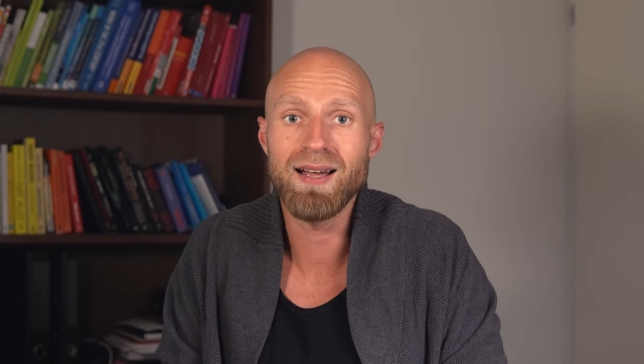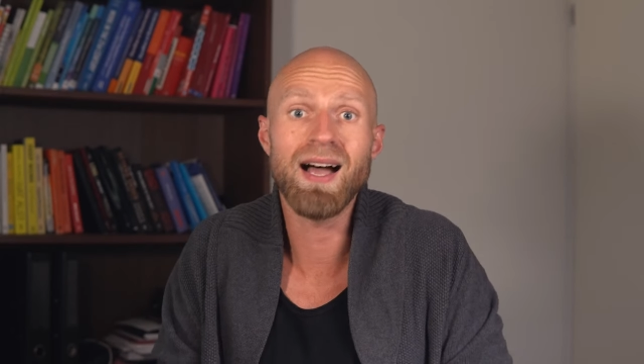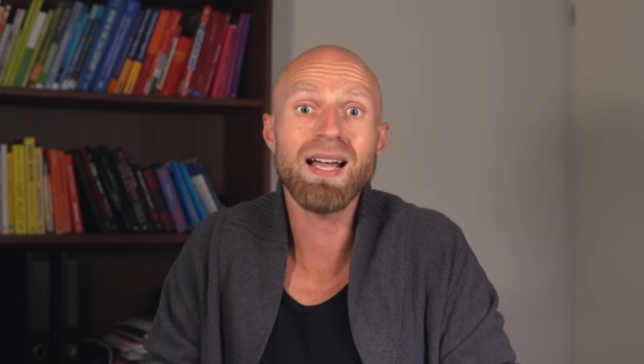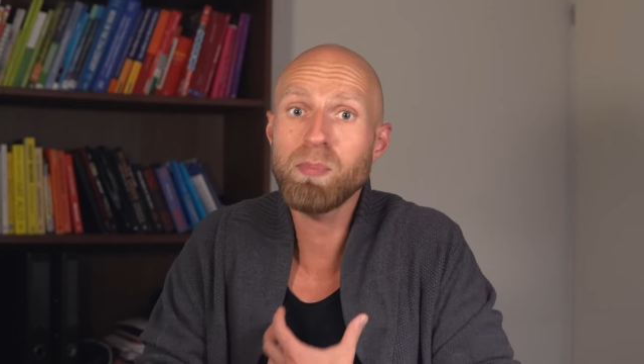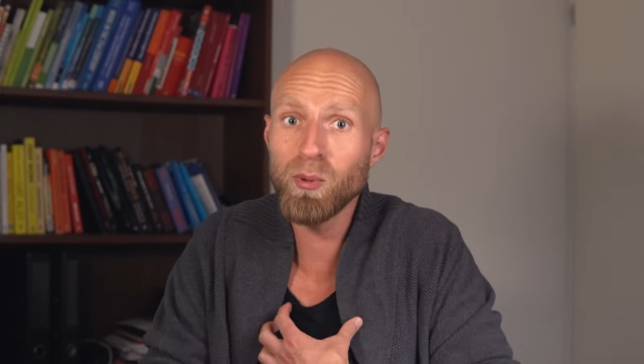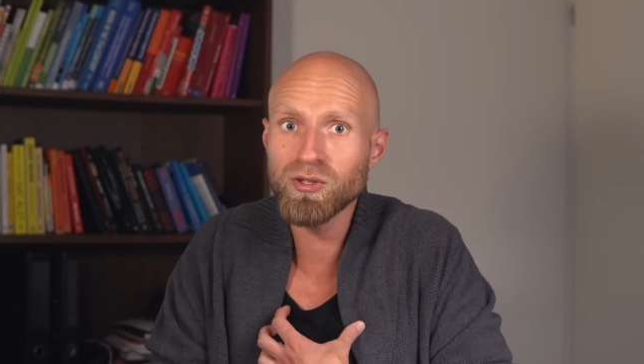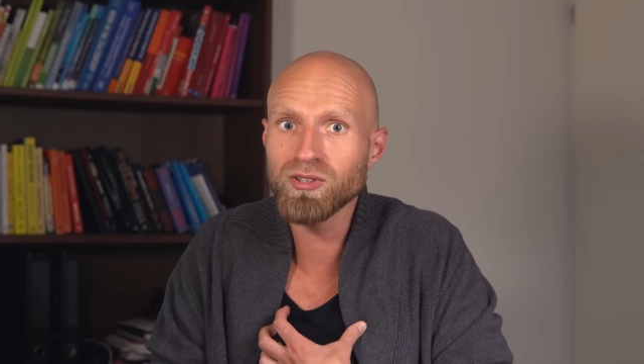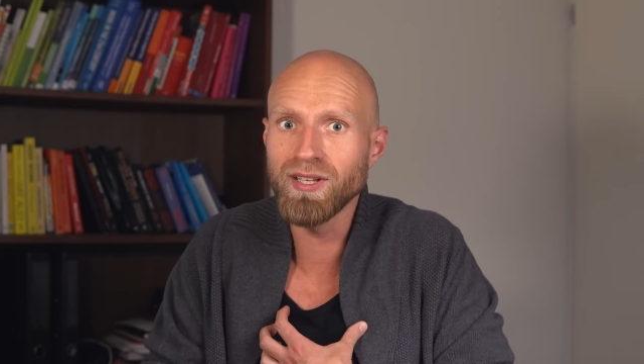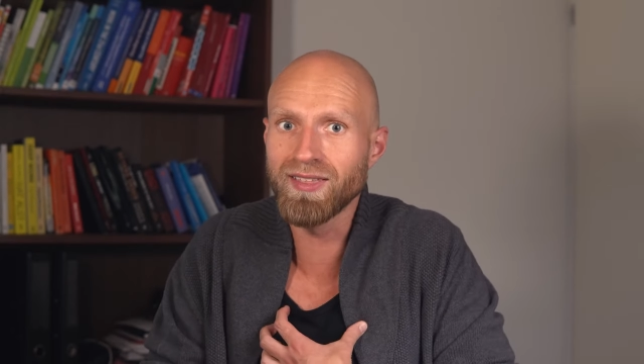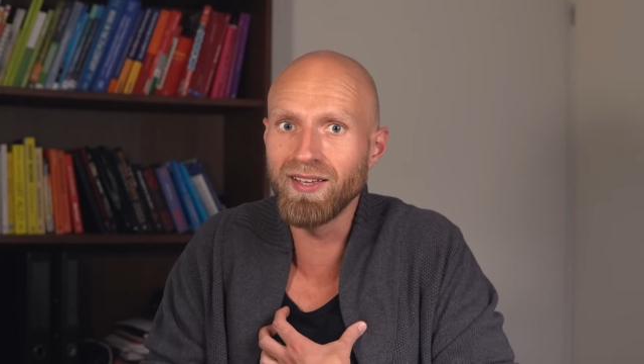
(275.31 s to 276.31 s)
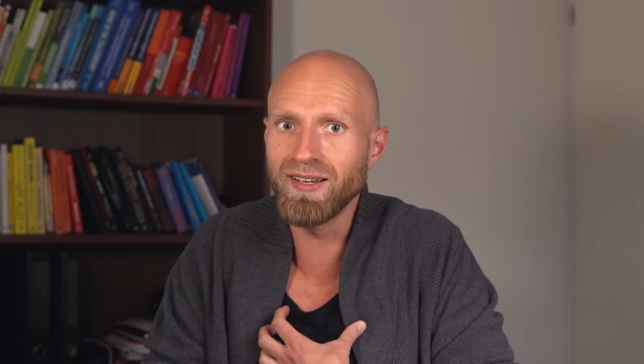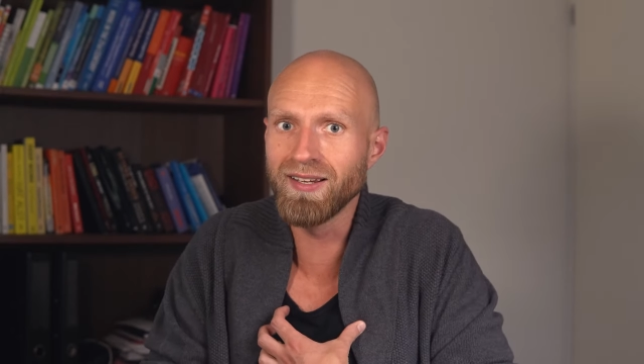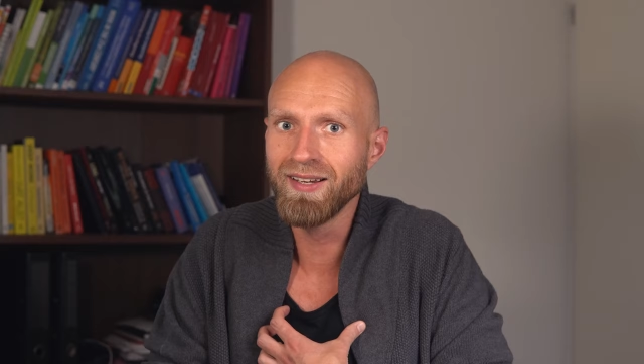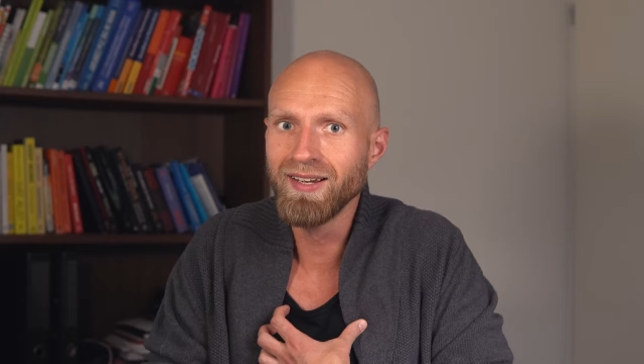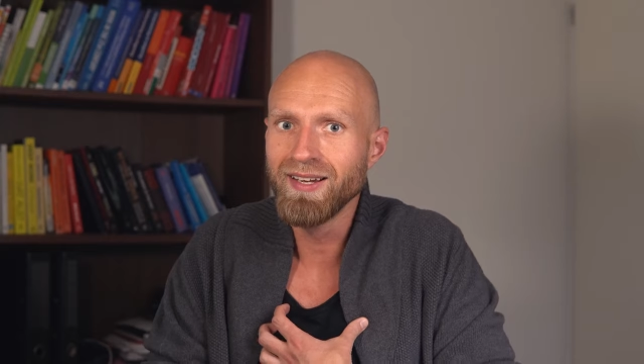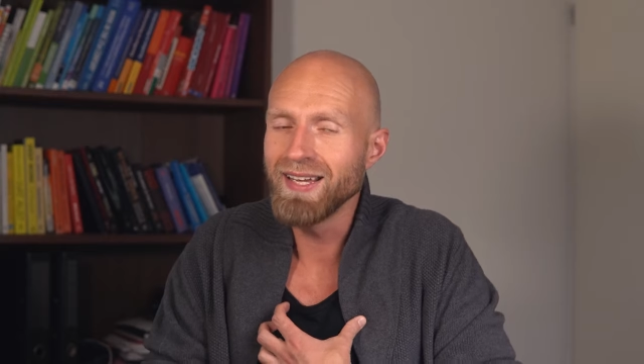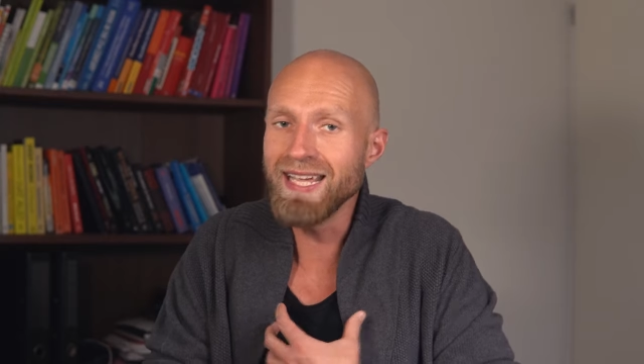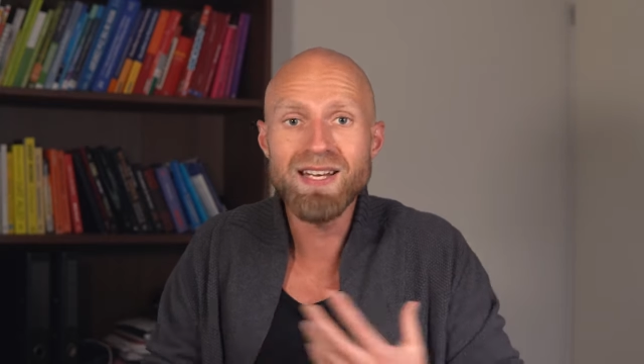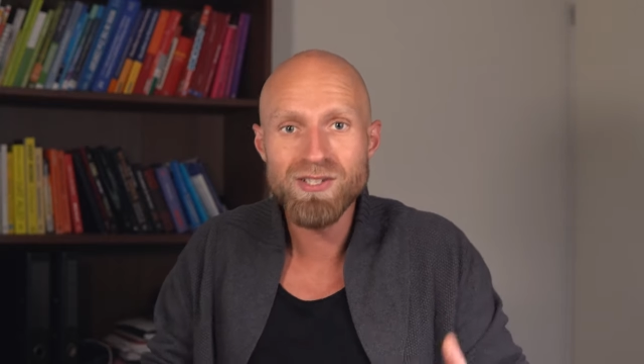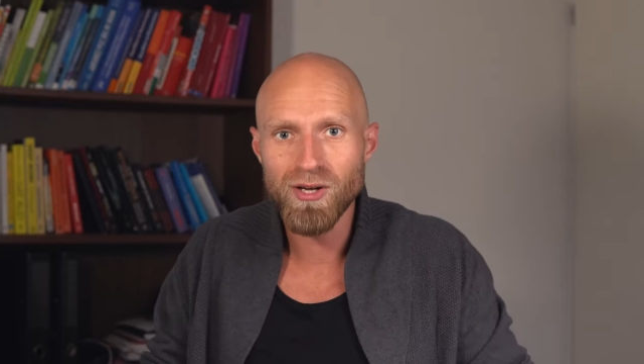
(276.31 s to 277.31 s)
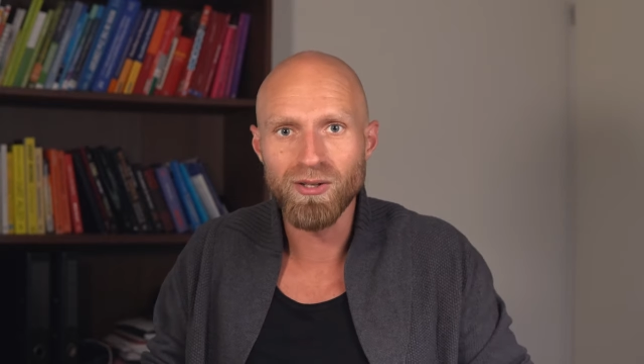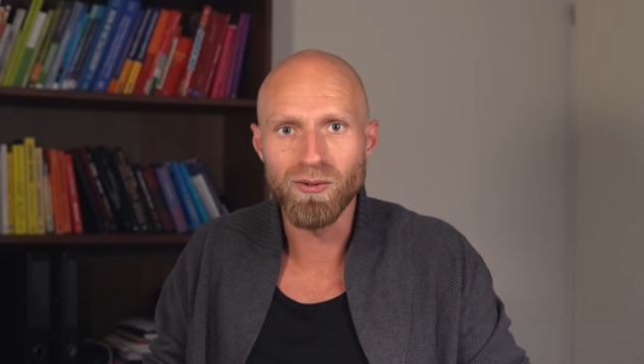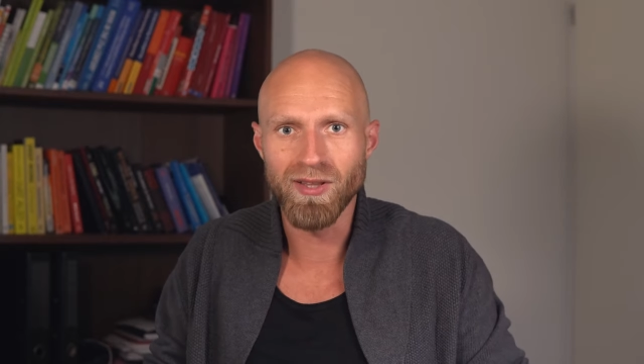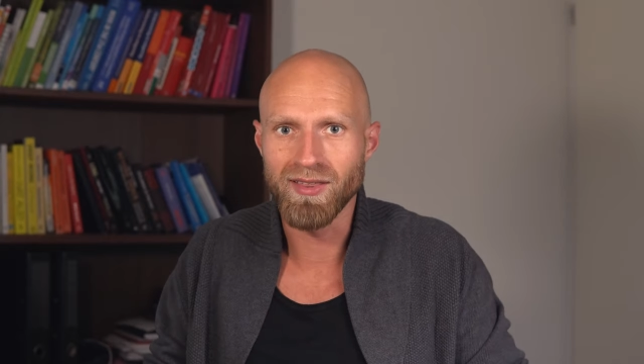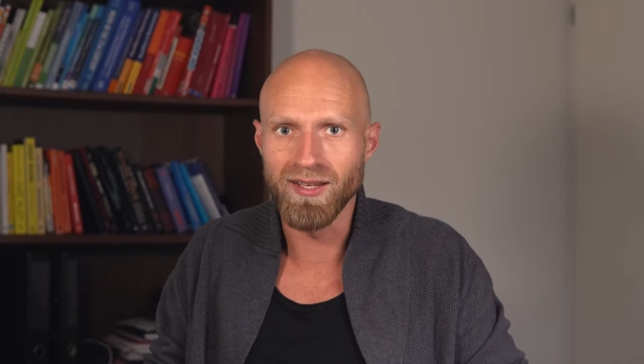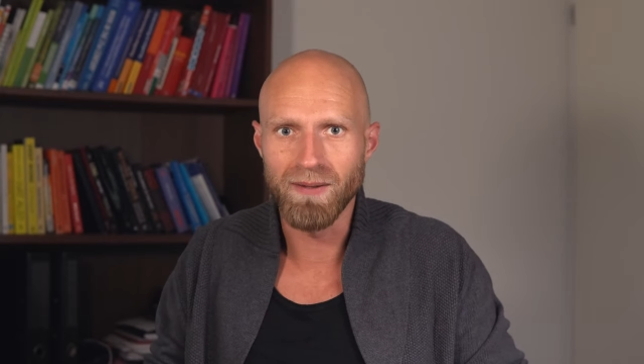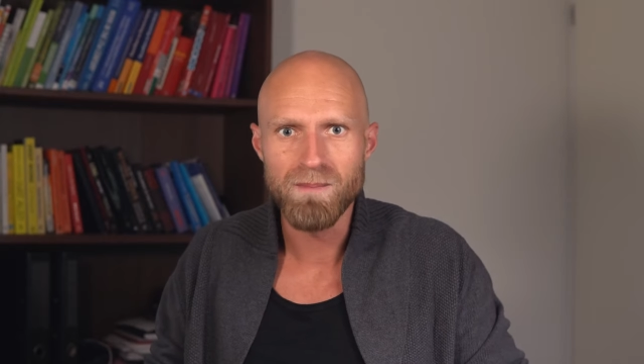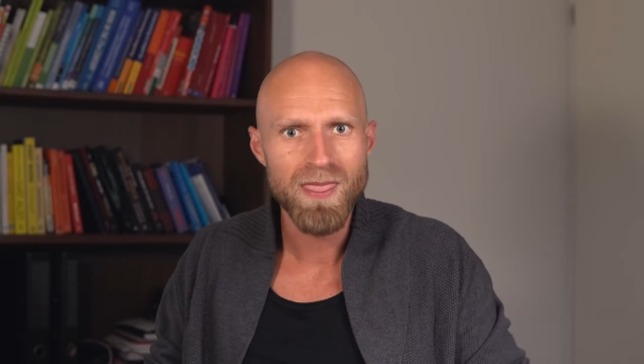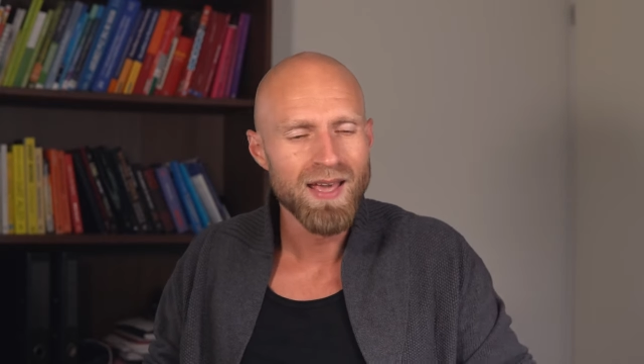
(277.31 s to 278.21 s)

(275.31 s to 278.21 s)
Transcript: I personally think it is not a good thing.